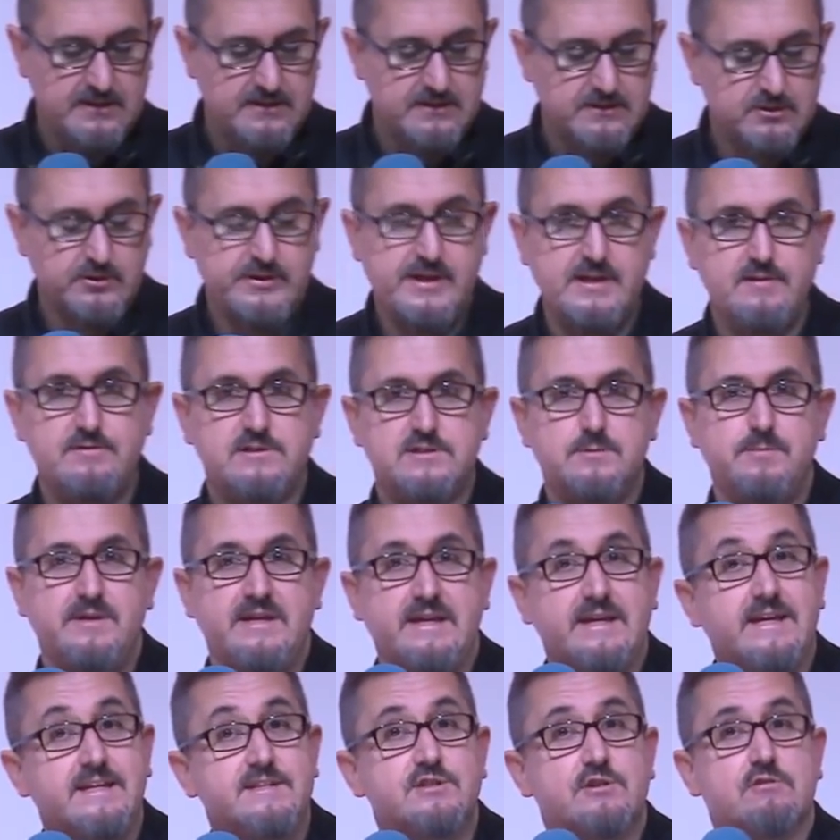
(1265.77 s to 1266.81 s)
looking to be
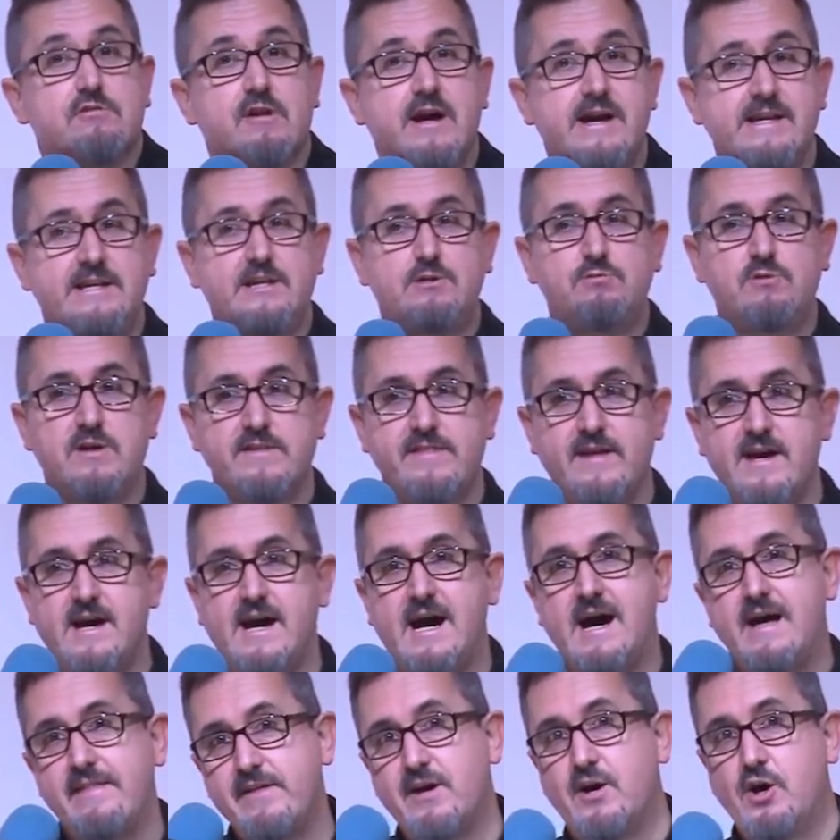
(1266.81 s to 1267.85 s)
integrated with
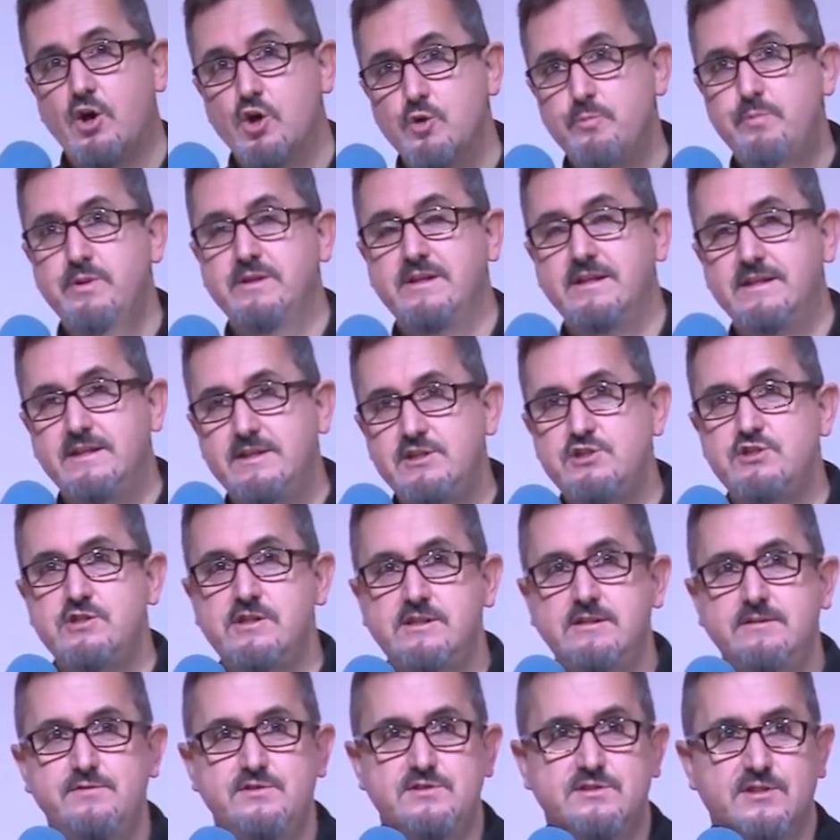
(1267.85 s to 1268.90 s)
other open
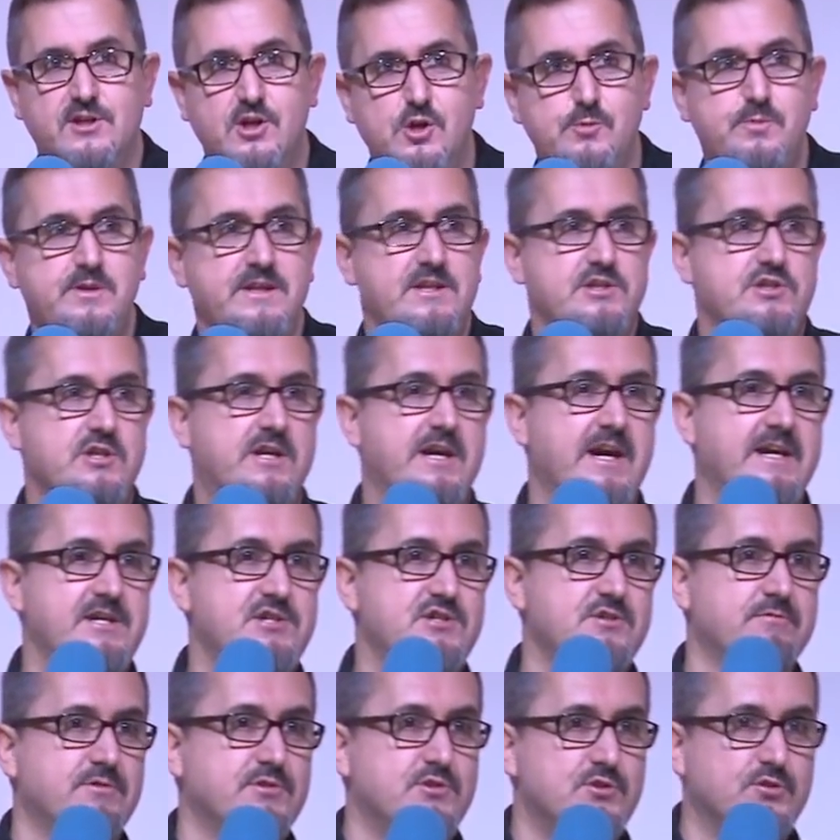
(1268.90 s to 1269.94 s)
initiatives, so open
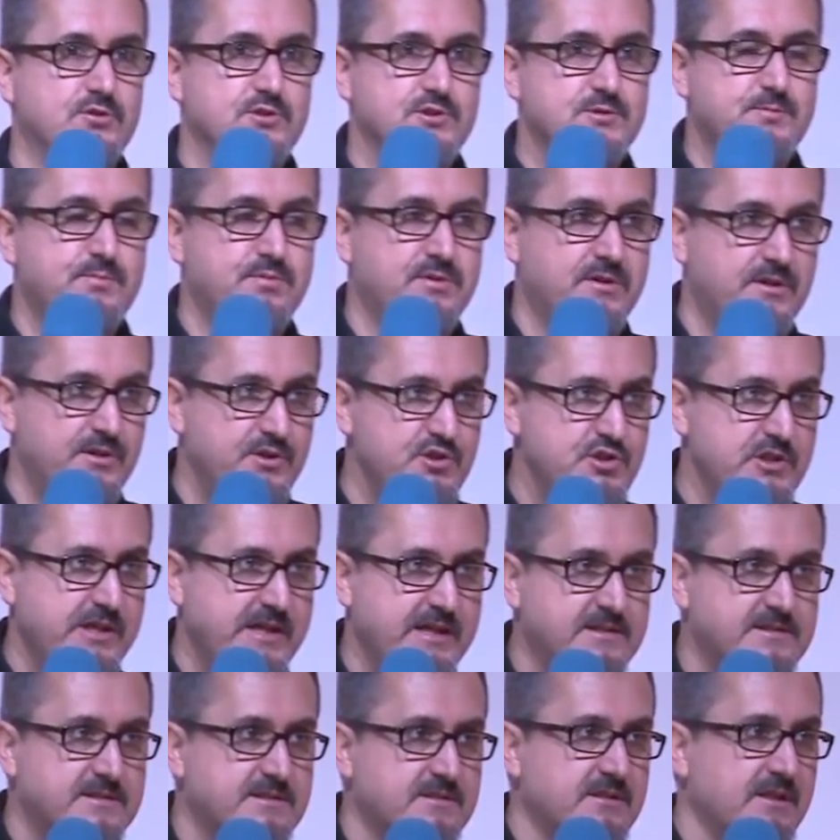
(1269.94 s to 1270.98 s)
education resource
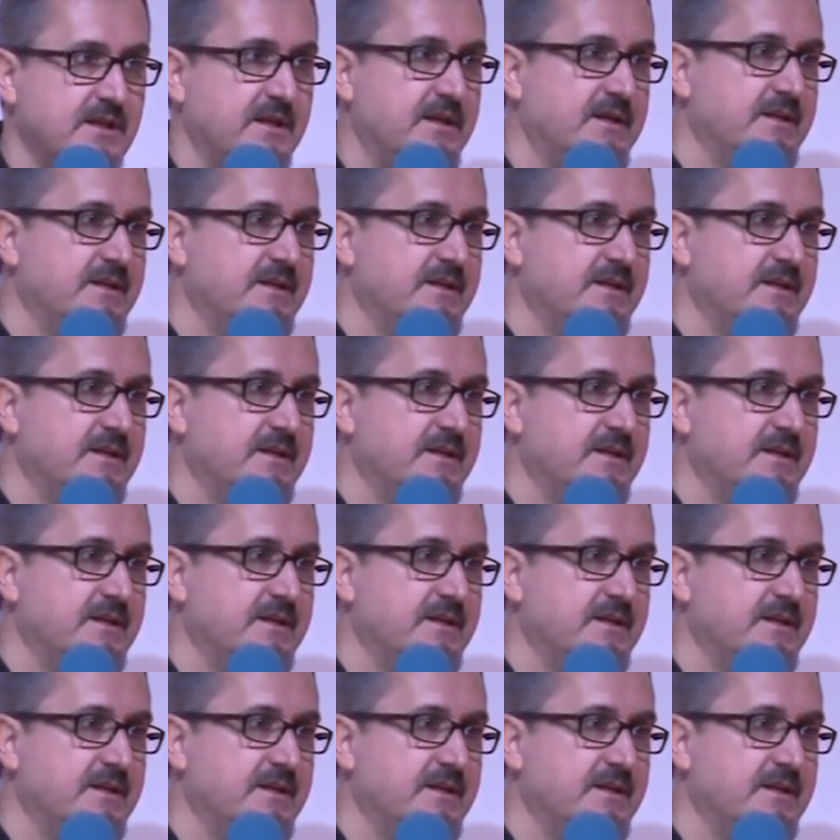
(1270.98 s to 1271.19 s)
projects,